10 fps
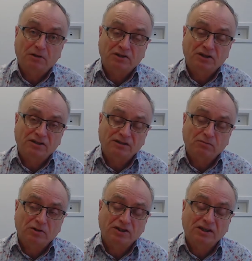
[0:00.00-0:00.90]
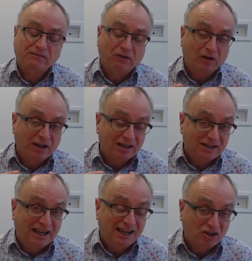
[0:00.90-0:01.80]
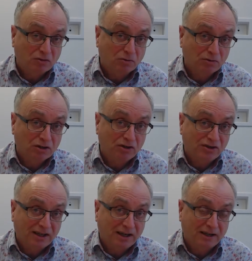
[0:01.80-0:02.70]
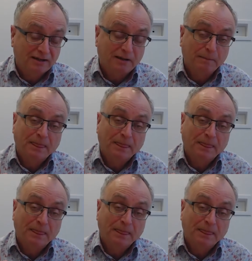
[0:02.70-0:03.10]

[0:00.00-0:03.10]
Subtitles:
which is very contextual to New Zealand,